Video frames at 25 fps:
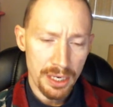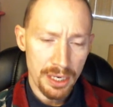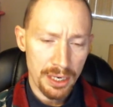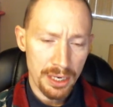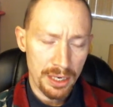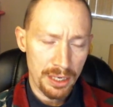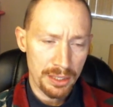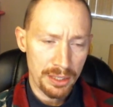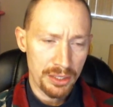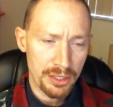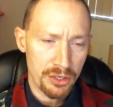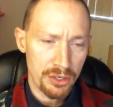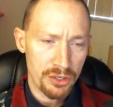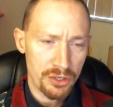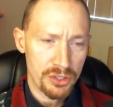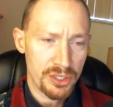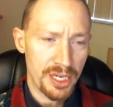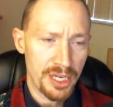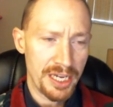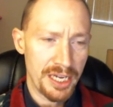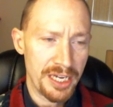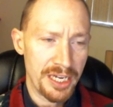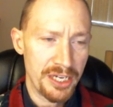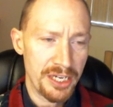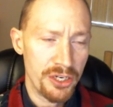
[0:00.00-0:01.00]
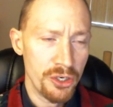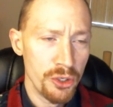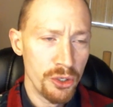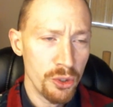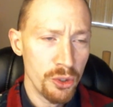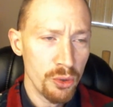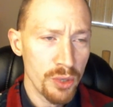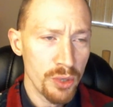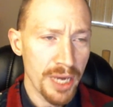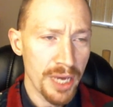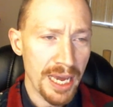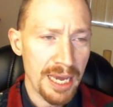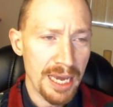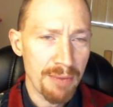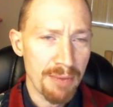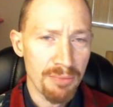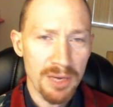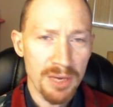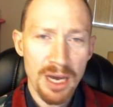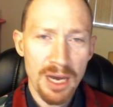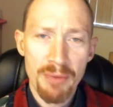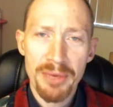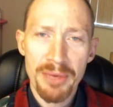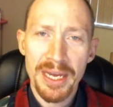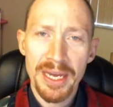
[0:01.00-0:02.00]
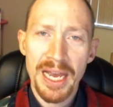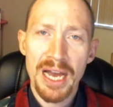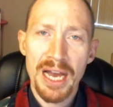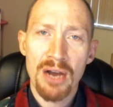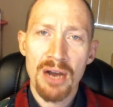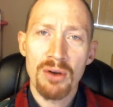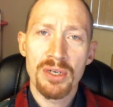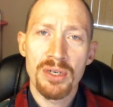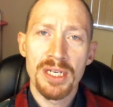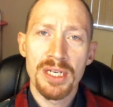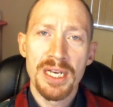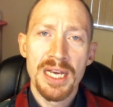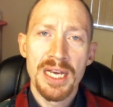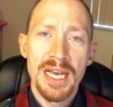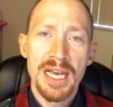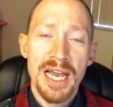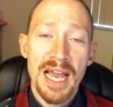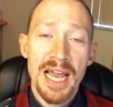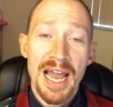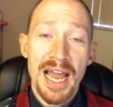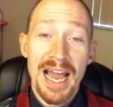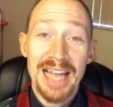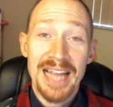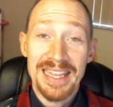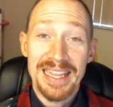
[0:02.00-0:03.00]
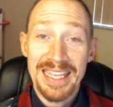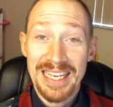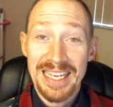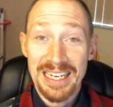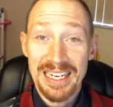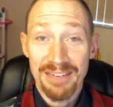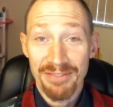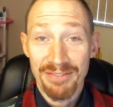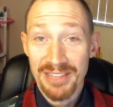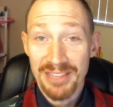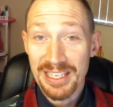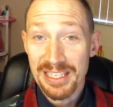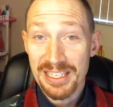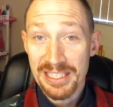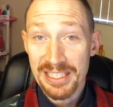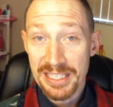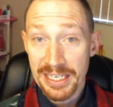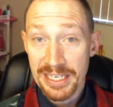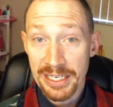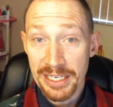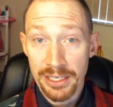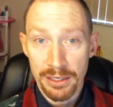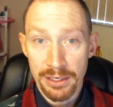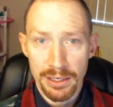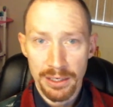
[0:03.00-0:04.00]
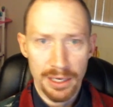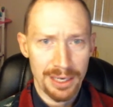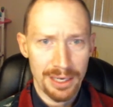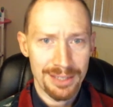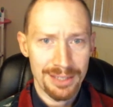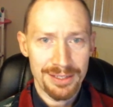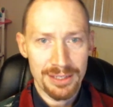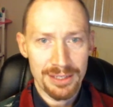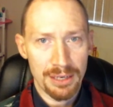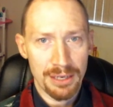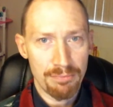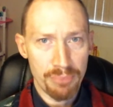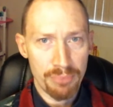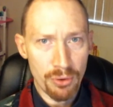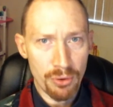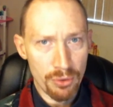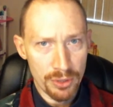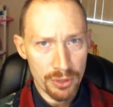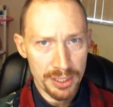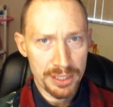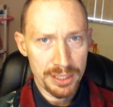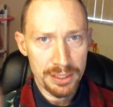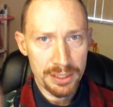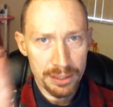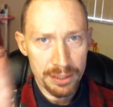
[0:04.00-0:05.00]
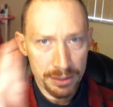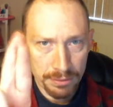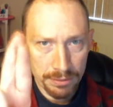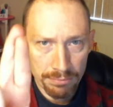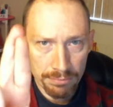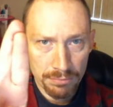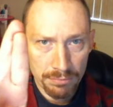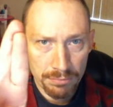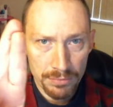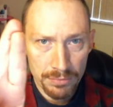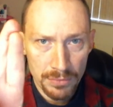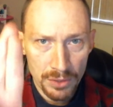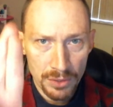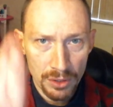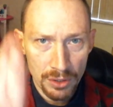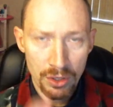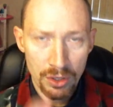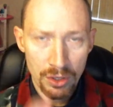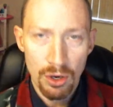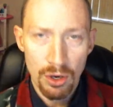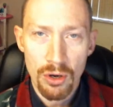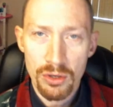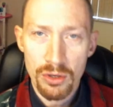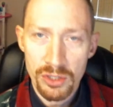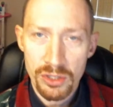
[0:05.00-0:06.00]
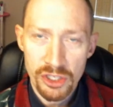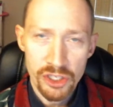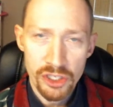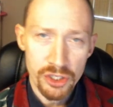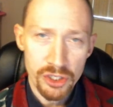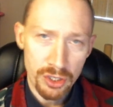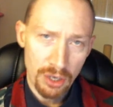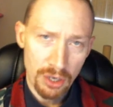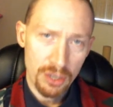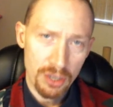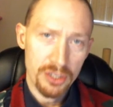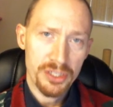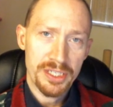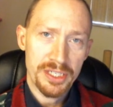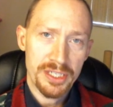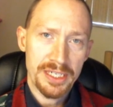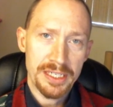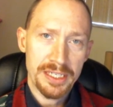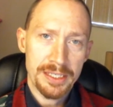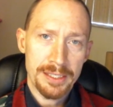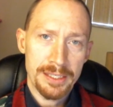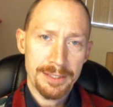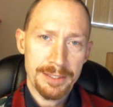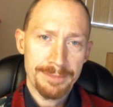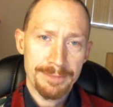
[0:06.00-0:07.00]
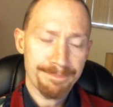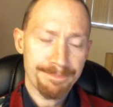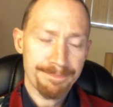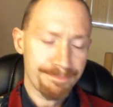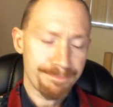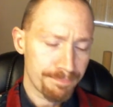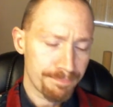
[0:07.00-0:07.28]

Uh, there's a new game coming out at the end of this year at some point called Star Citizen,